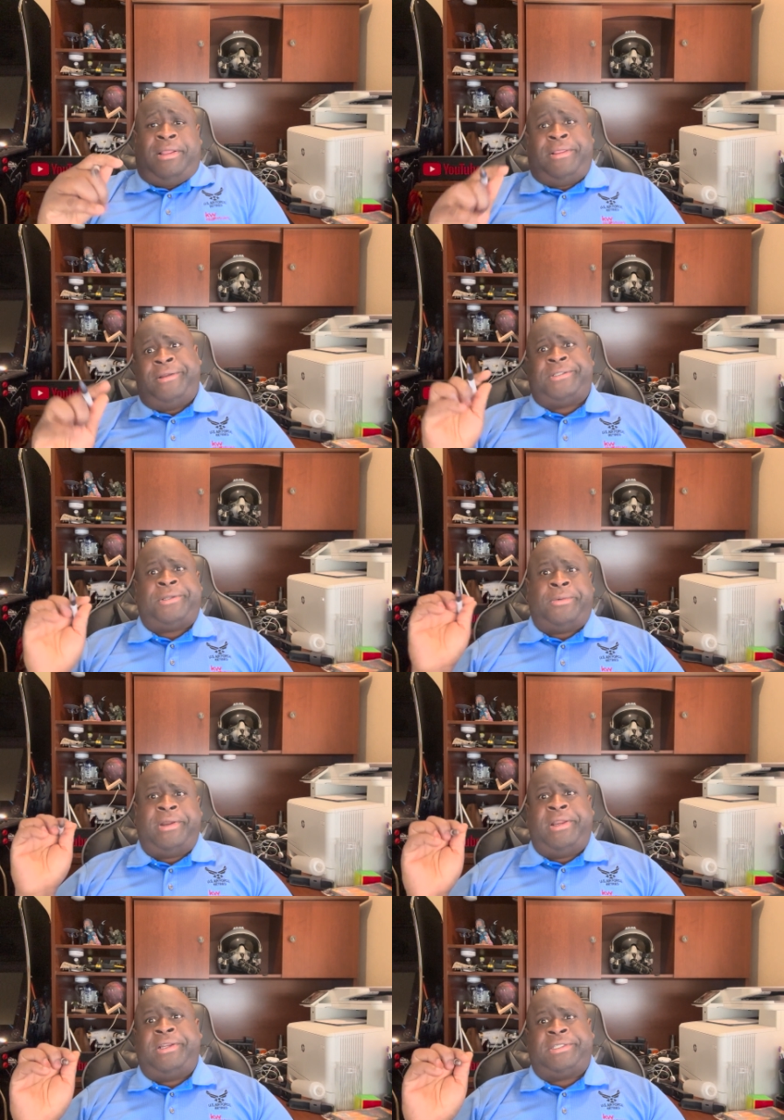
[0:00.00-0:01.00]
there's
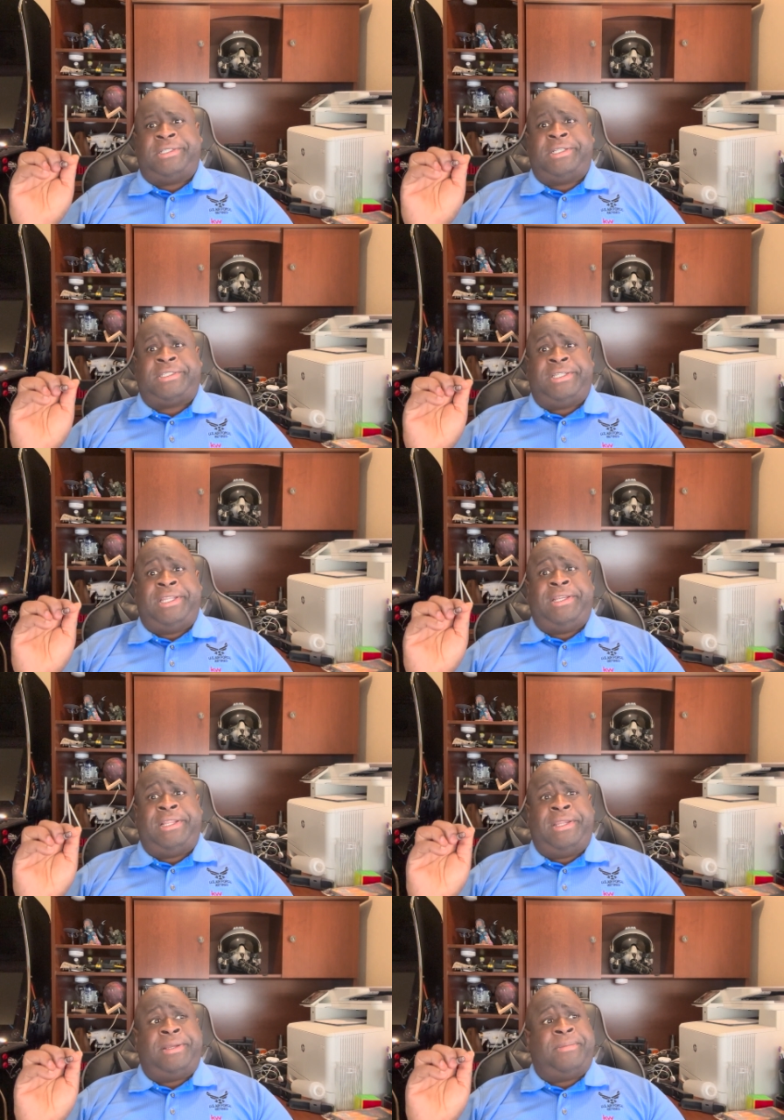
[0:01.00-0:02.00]
nowhere near 16
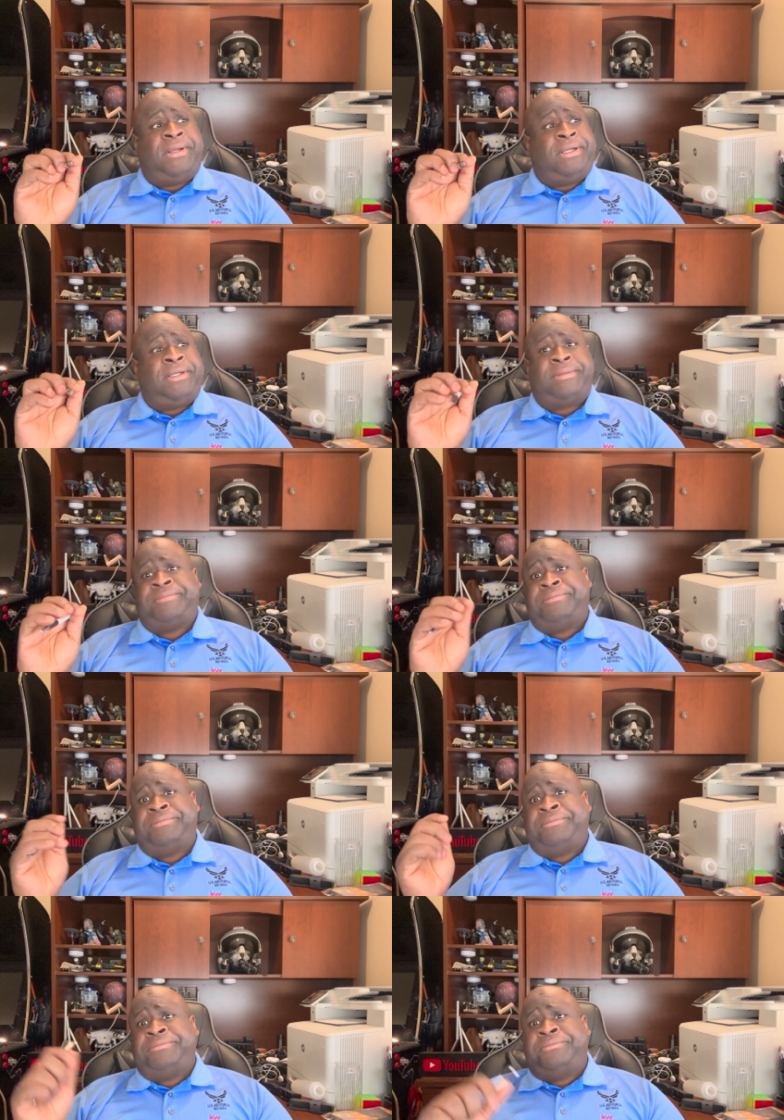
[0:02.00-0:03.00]
damn uh,
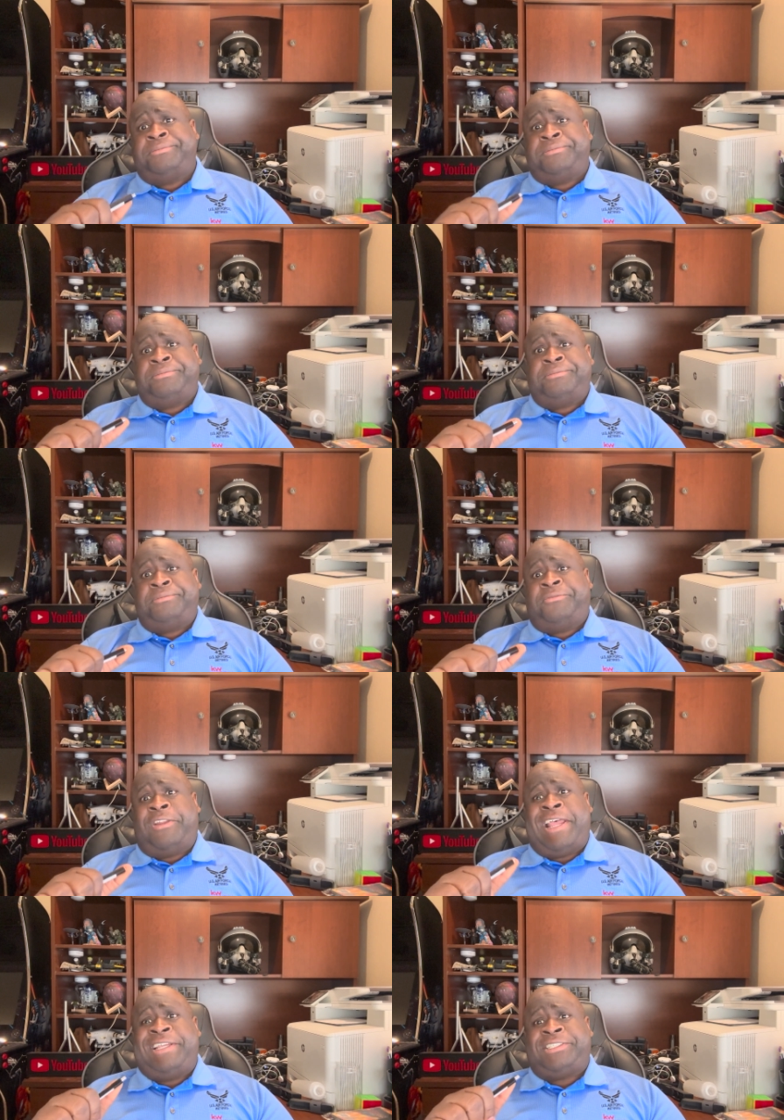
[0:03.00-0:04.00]

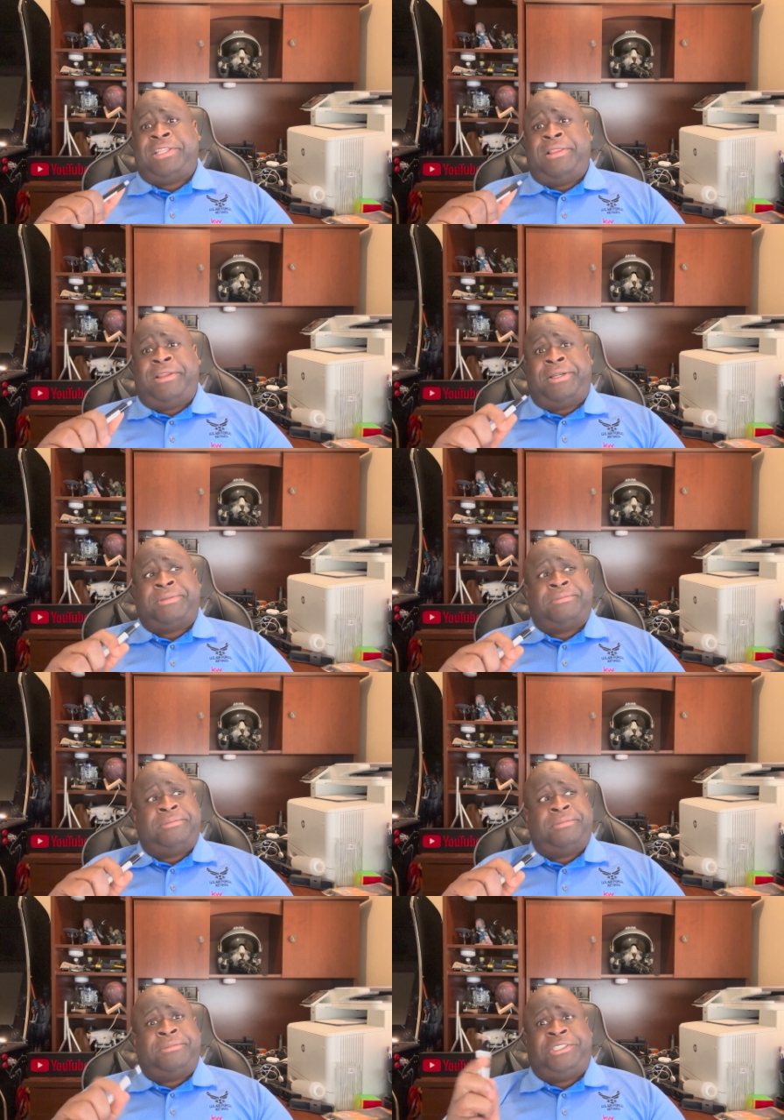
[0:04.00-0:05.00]
flask in there.
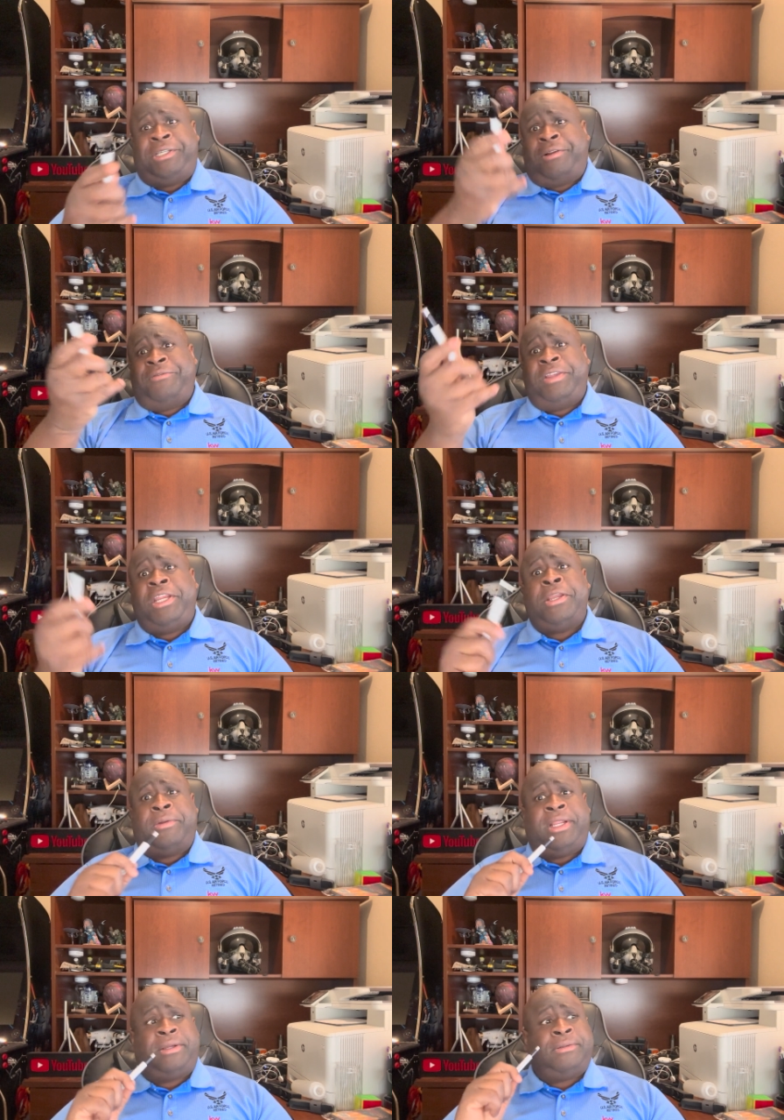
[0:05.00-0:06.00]
Shit on video
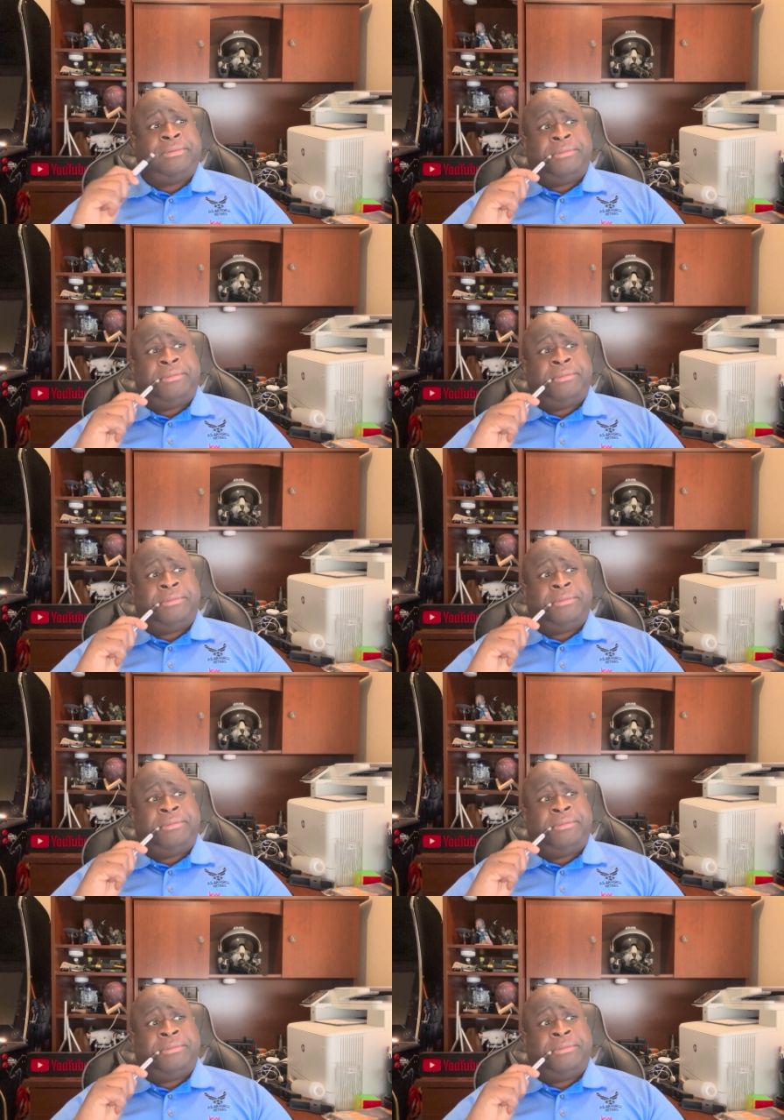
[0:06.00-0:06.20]
now.